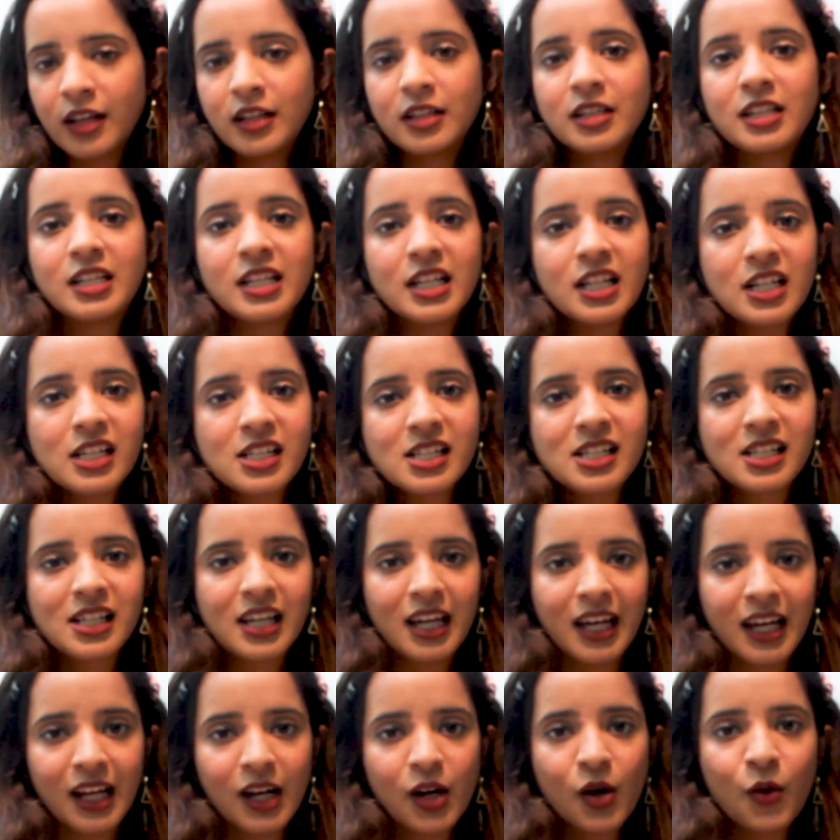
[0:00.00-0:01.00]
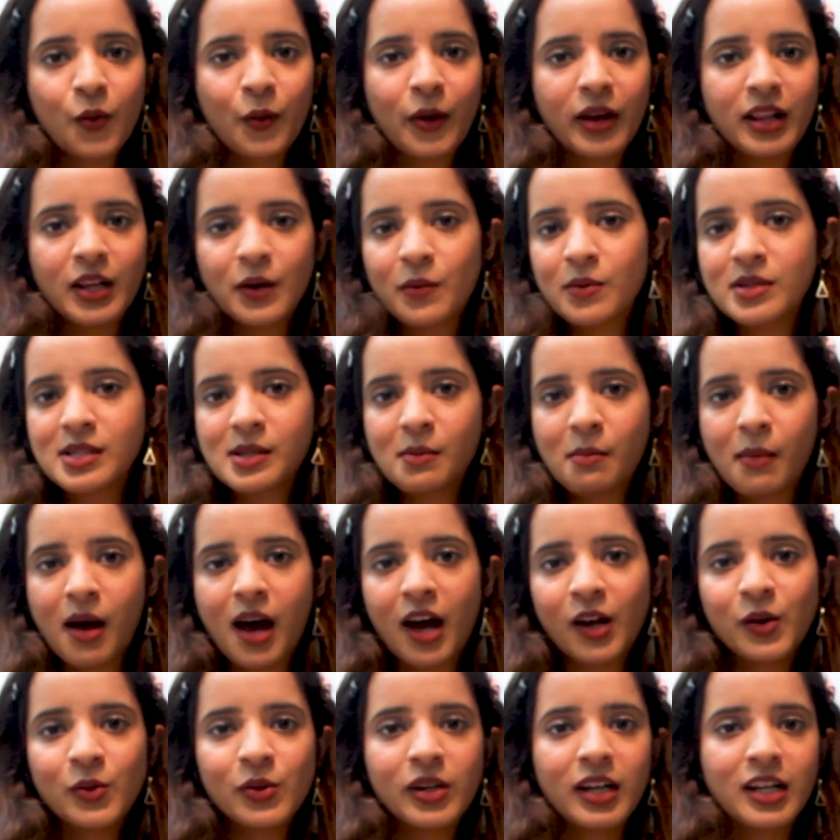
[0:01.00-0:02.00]
Deerskin, where there was a
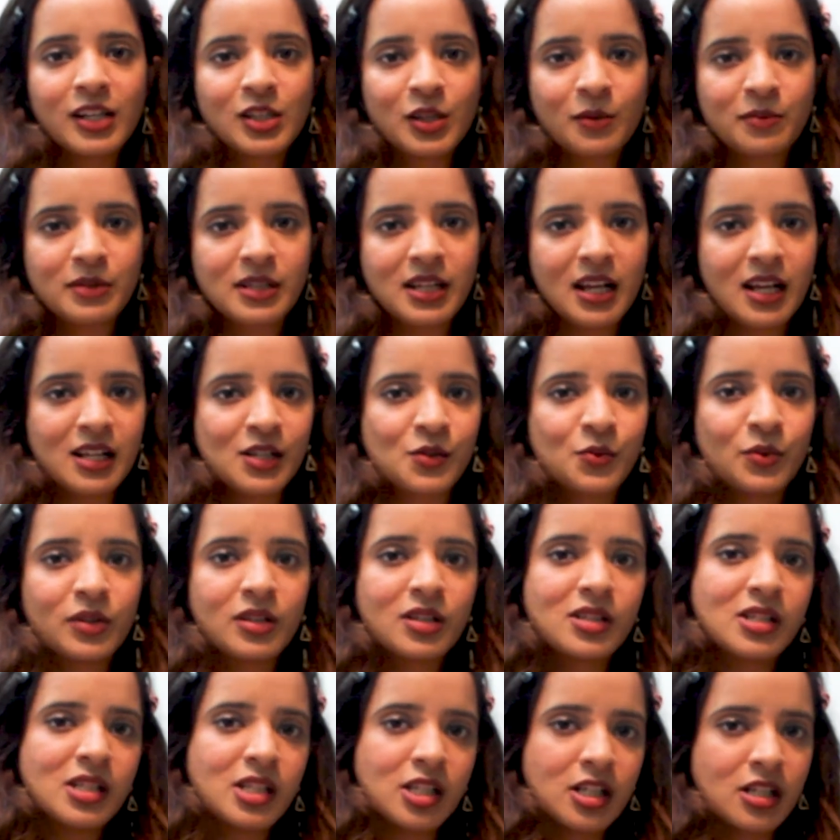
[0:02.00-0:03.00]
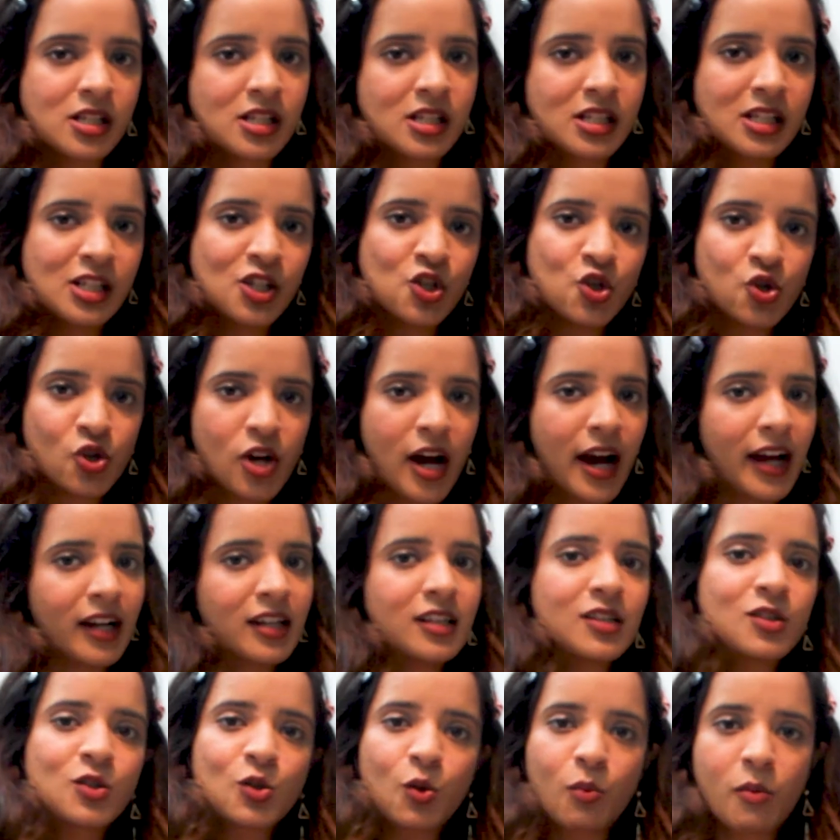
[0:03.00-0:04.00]
man who gets obsessed with his deerskin
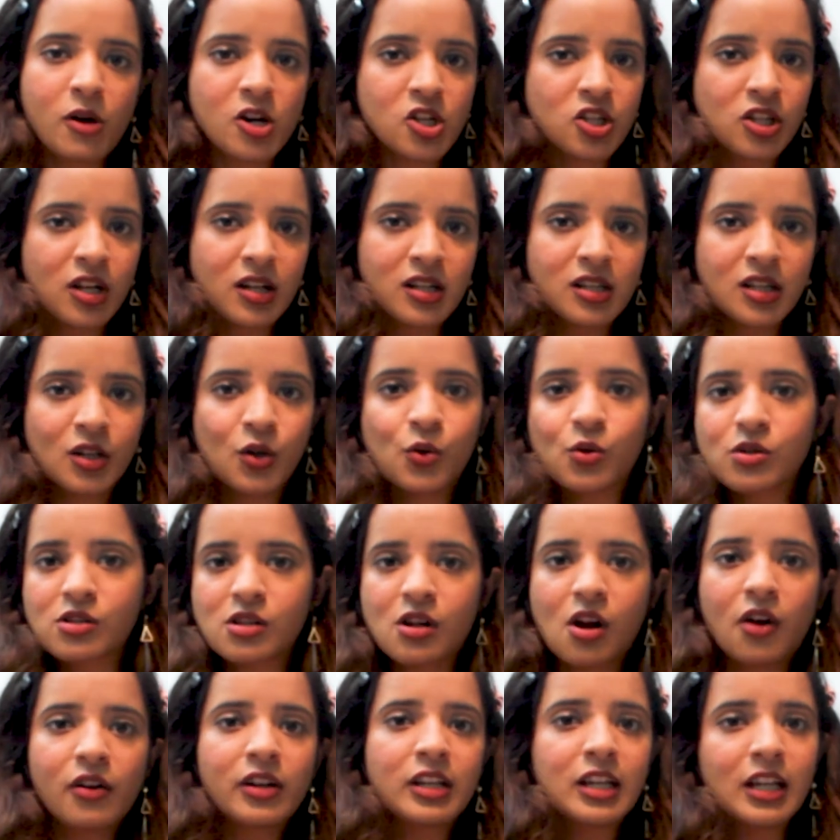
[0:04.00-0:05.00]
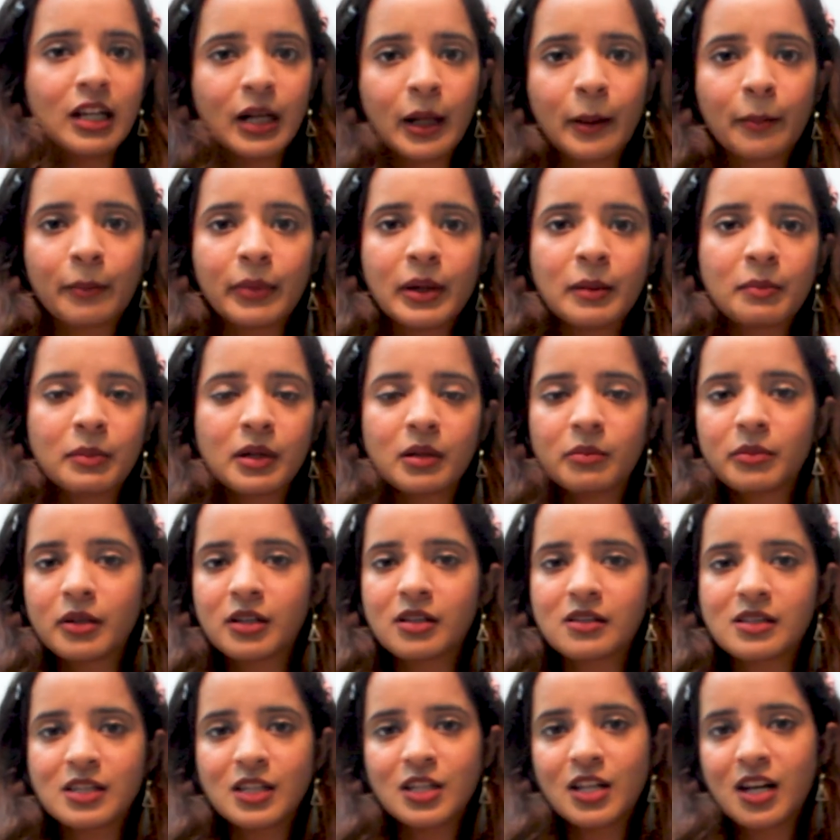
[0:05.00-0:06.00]
jacket so much that he goes around killing people
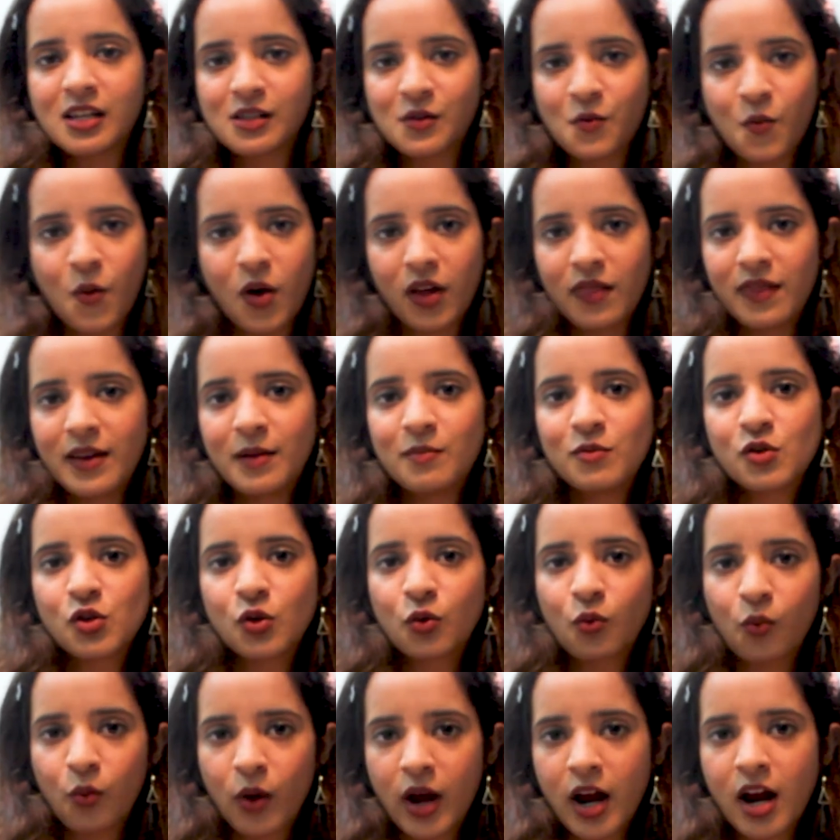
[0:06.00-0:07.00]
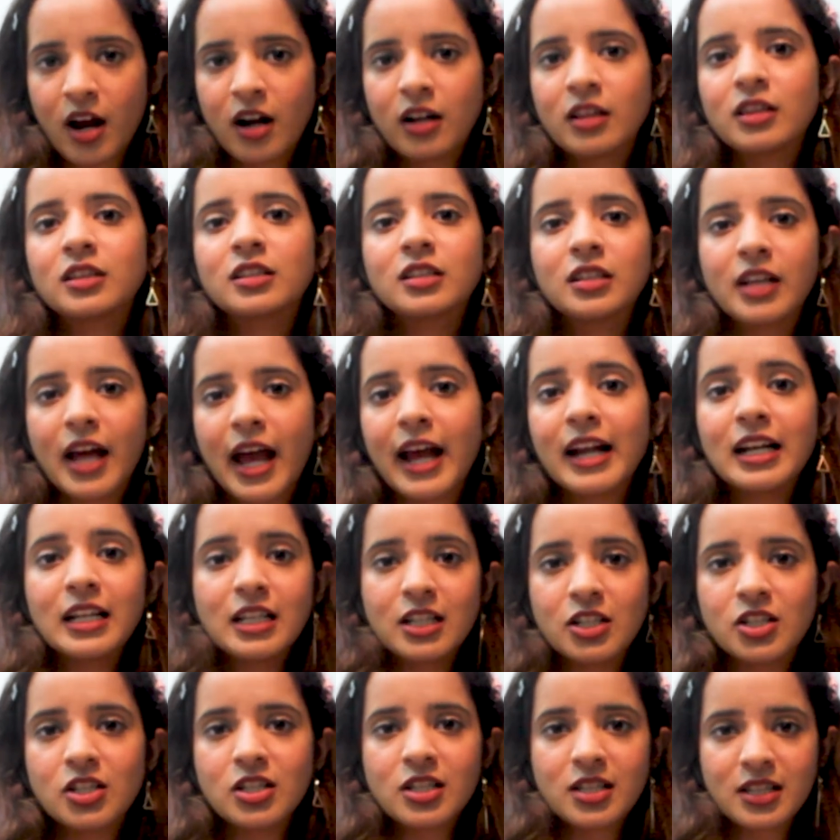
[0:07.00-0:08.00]
because he doesn't want them to wear any
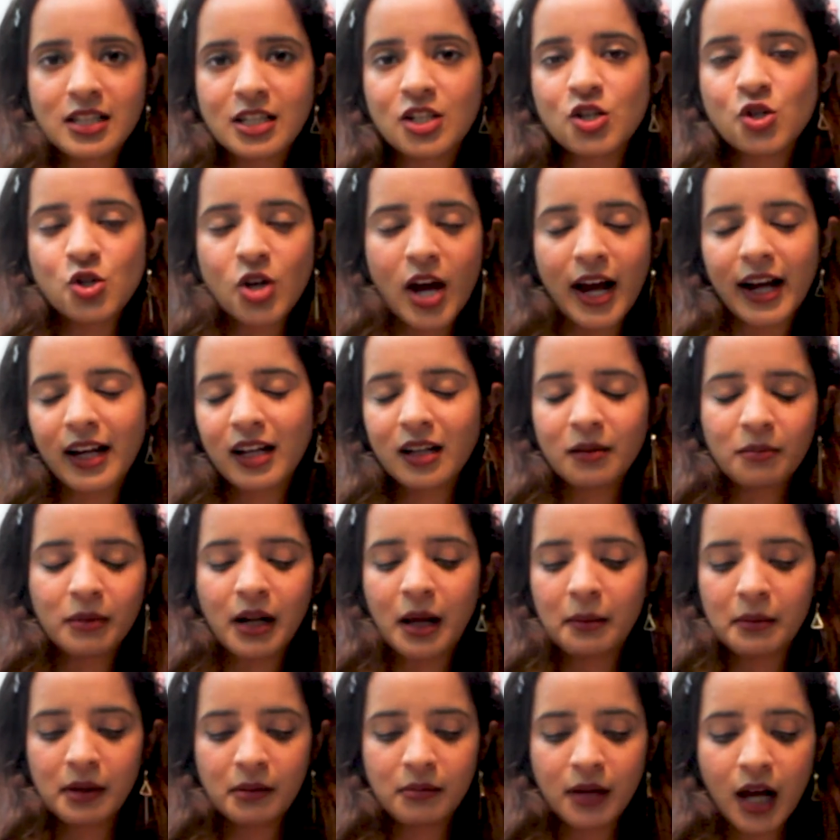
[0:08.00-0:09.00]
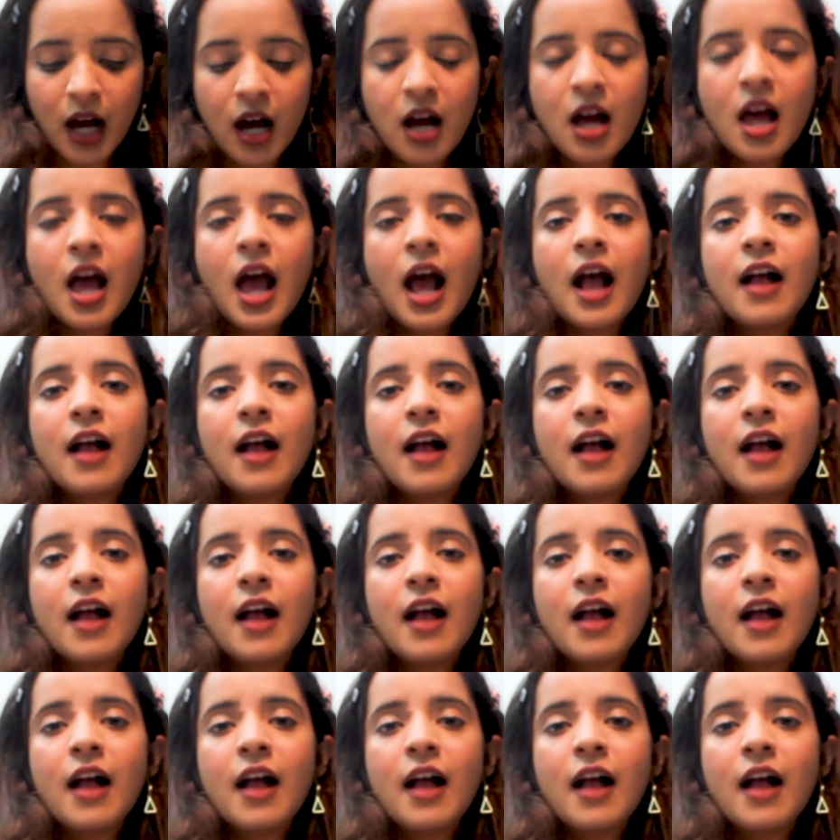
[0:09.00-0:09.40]
deerskin jacket, blah blah blah.